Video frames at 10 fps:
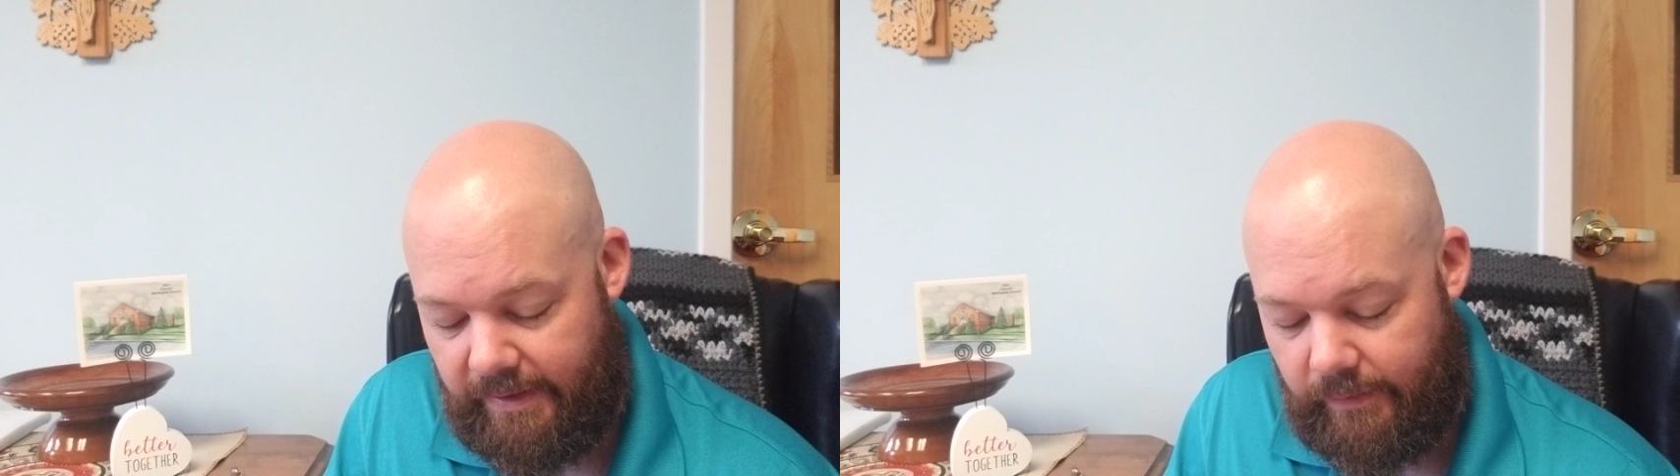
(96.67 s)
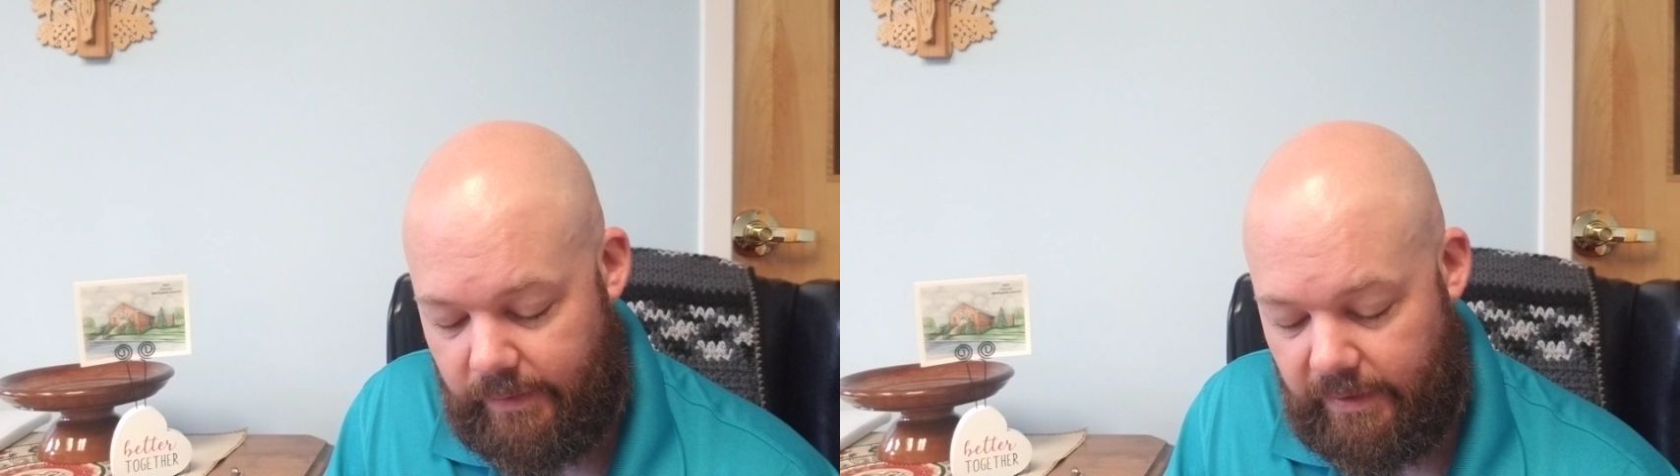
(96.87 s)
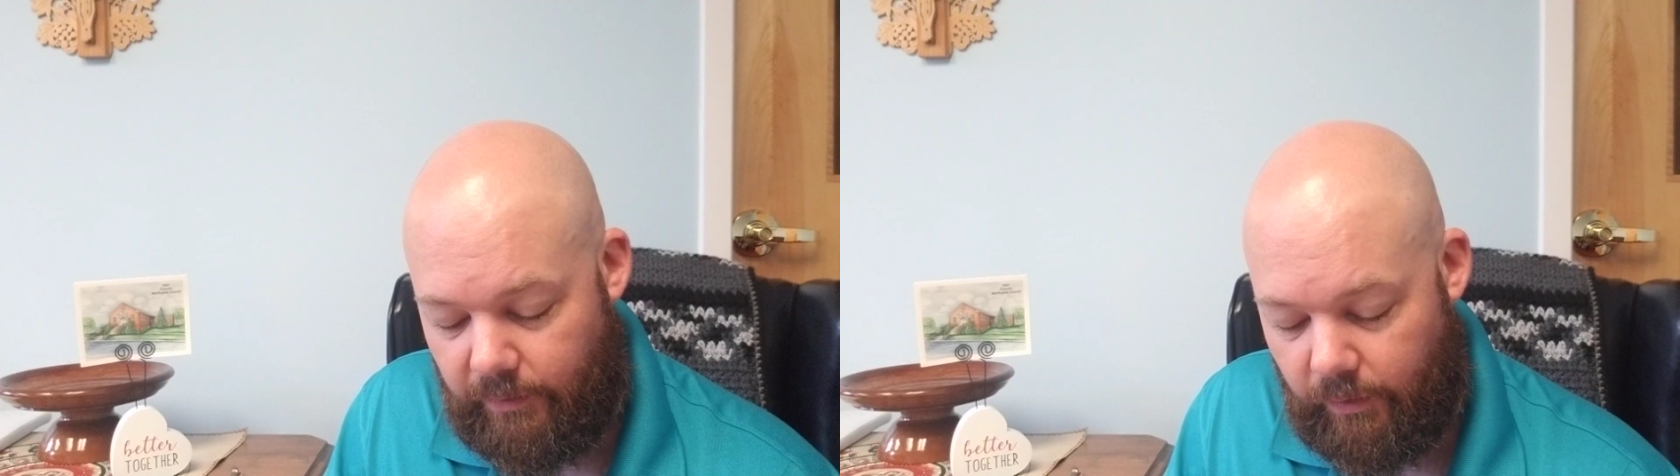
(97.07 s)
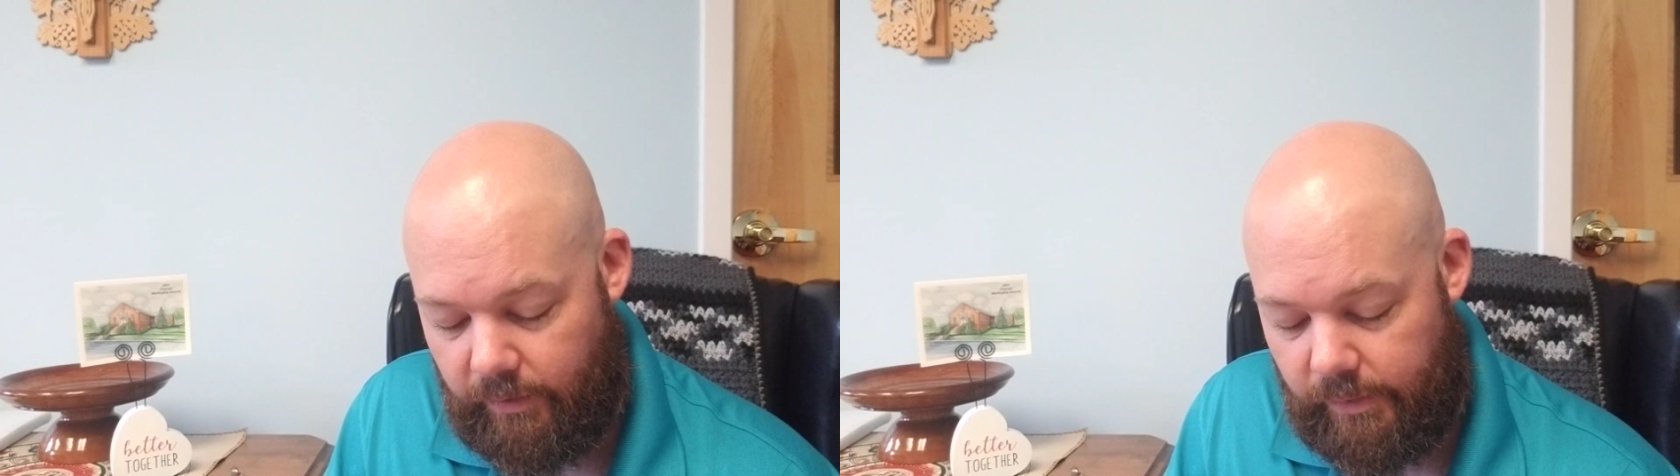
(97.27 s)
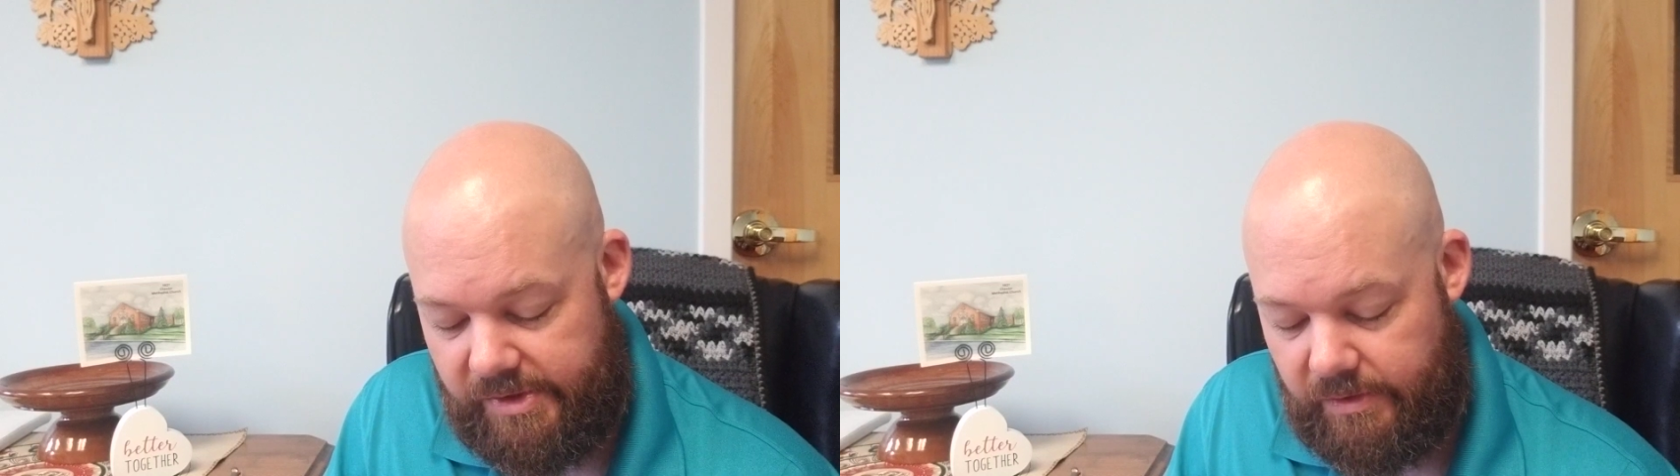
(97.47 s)
when the
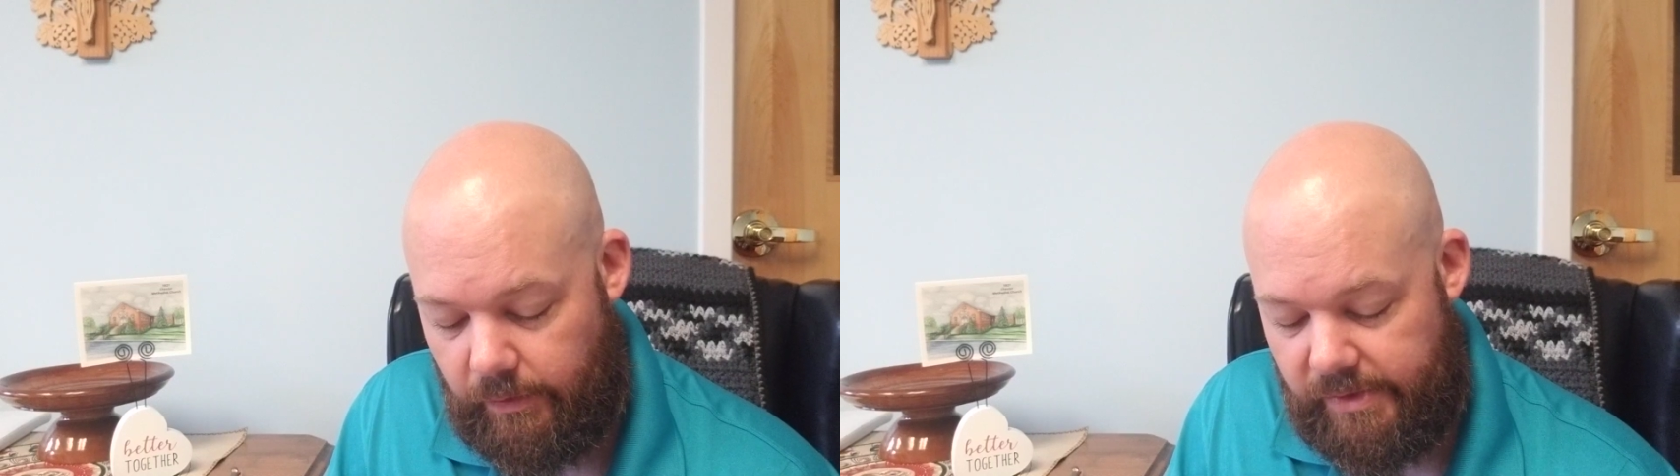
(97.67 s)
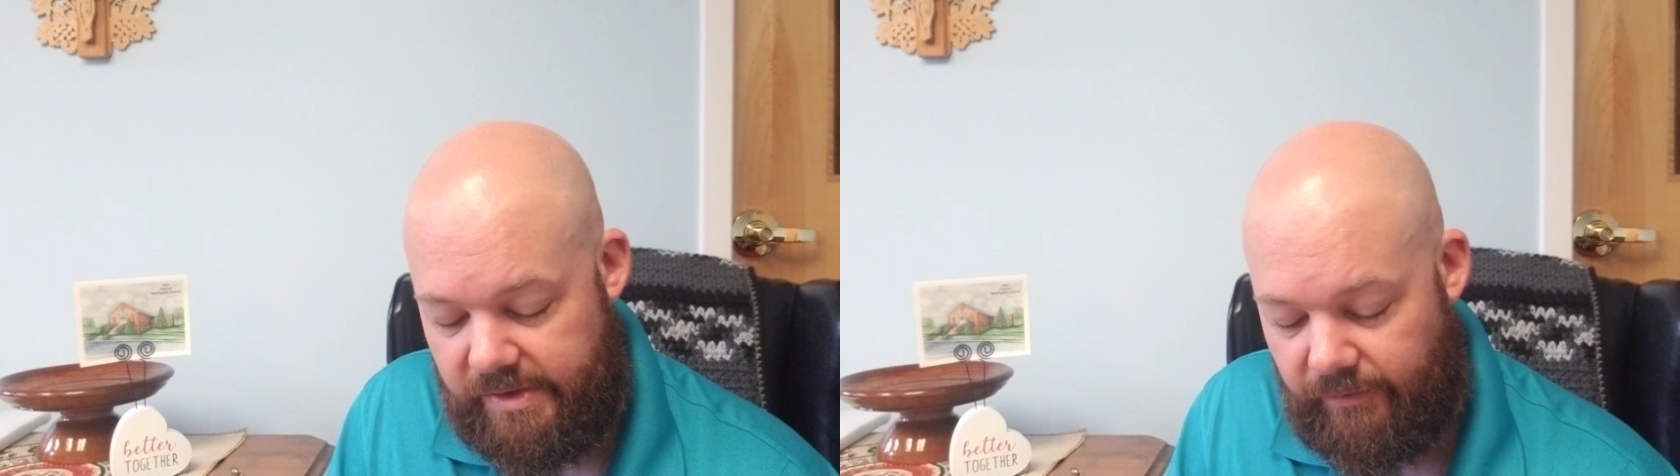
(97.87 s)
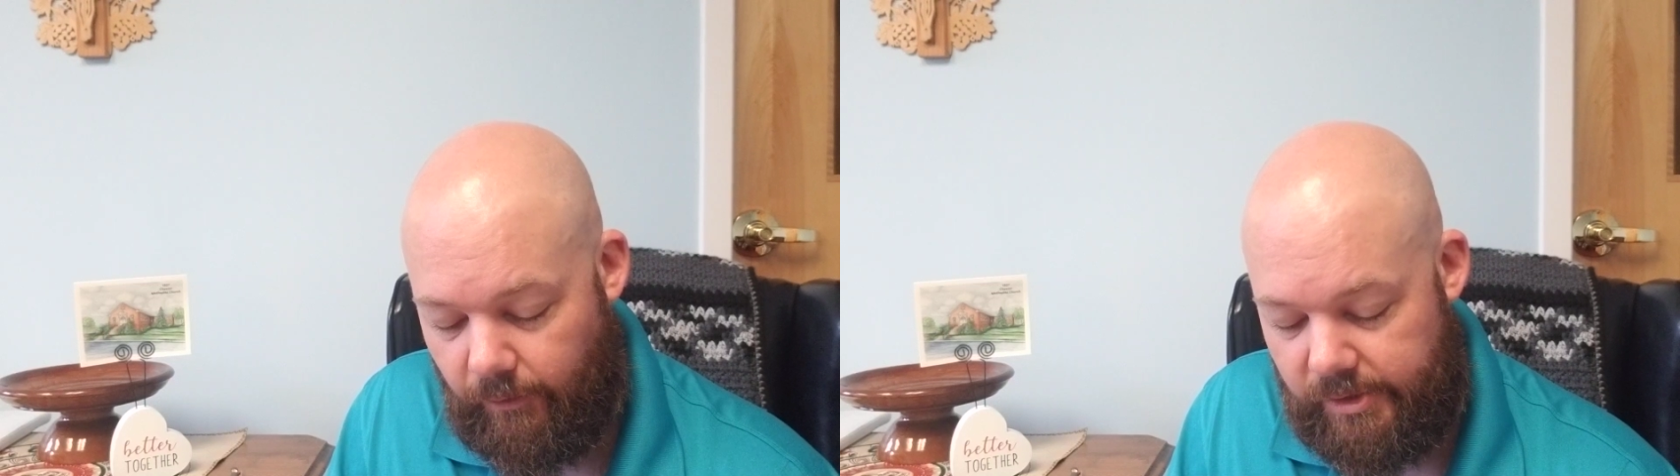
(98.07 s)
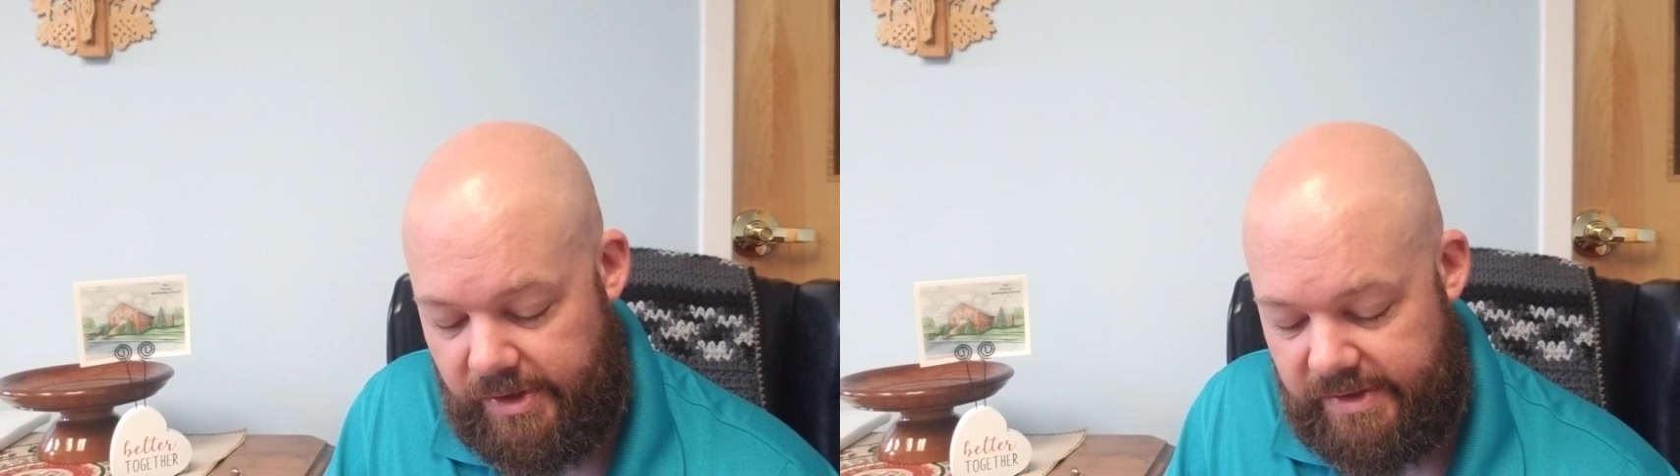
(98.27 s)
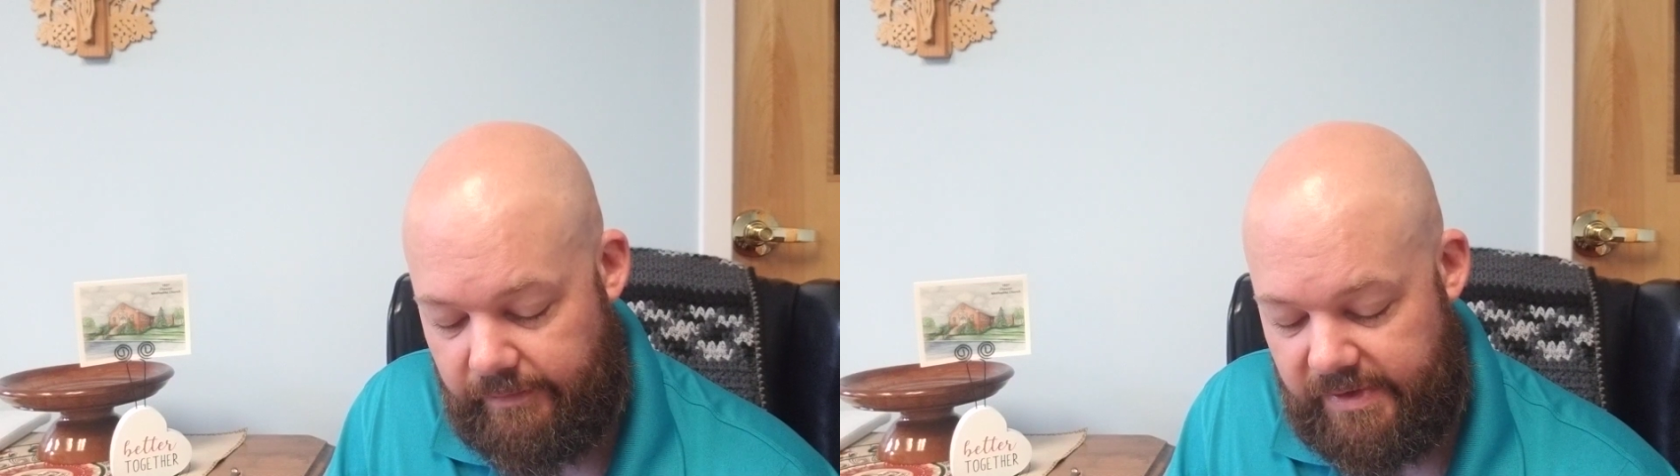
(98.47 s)
Lord restores the
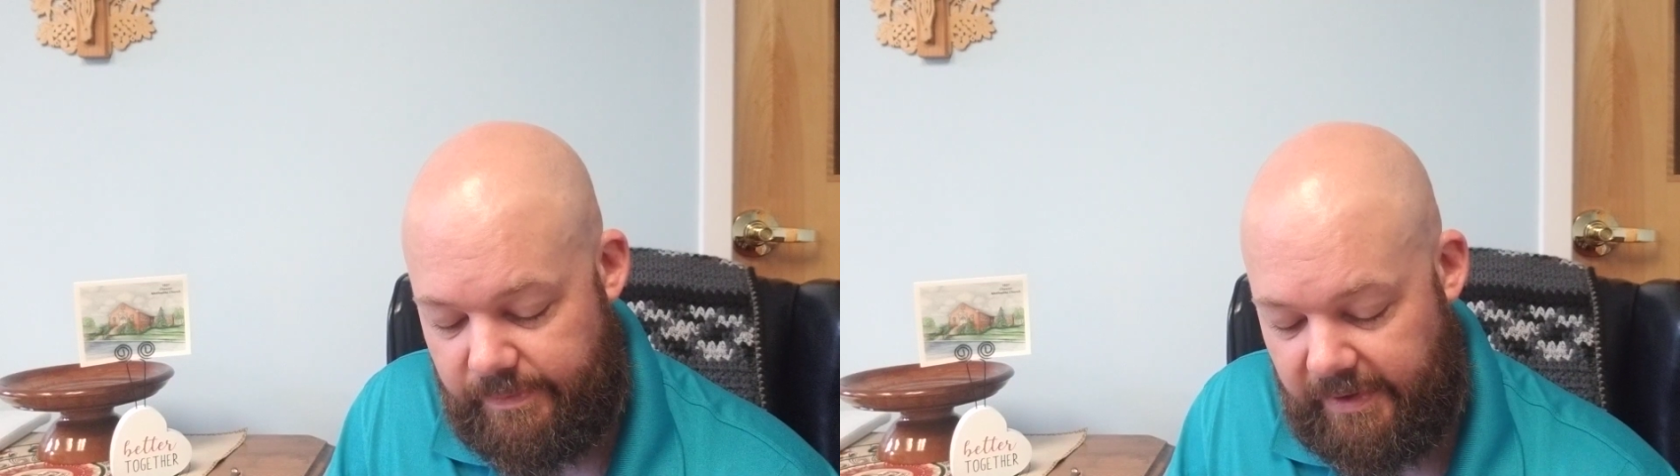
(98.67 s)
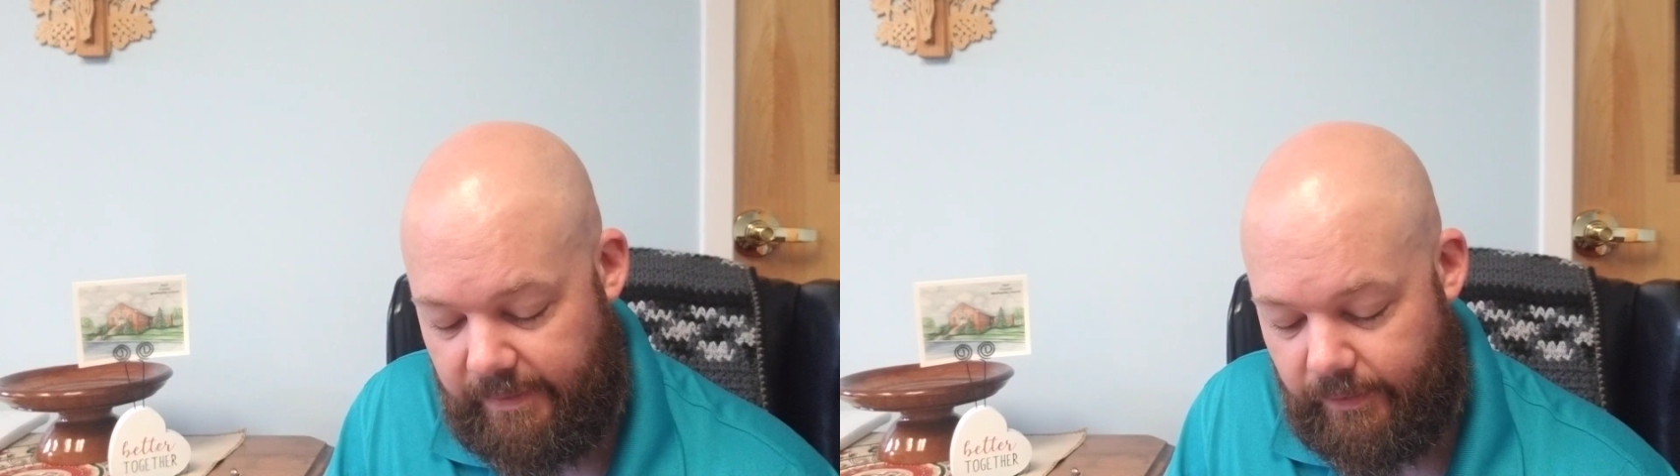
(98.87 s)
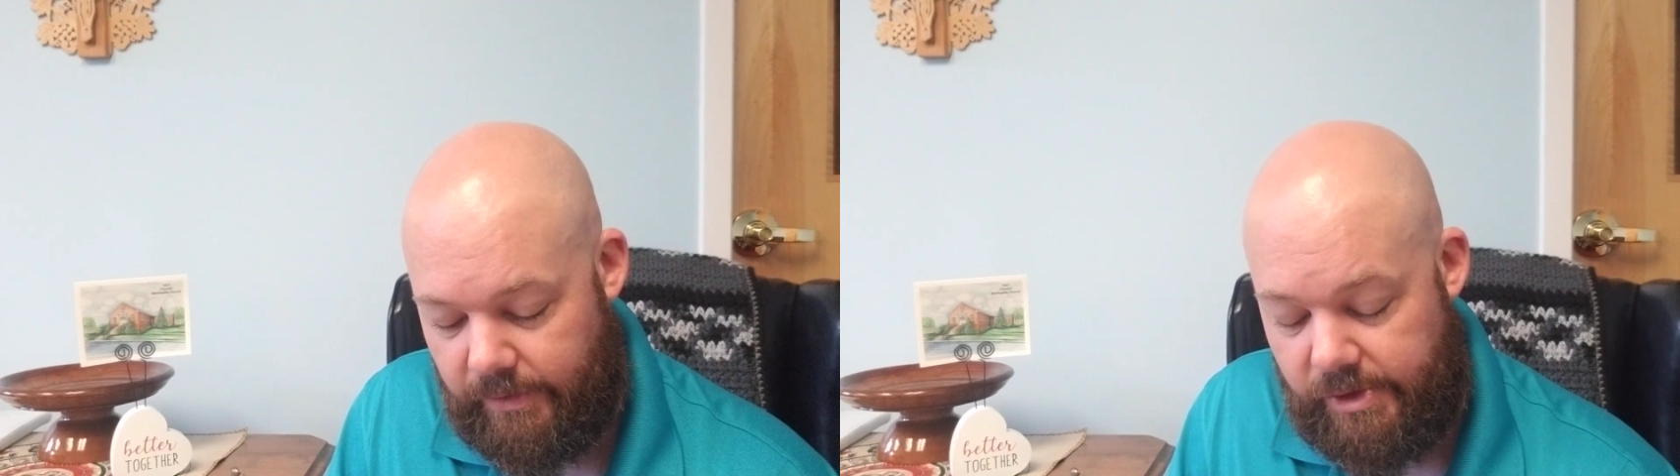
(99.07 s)
fortunes of his people.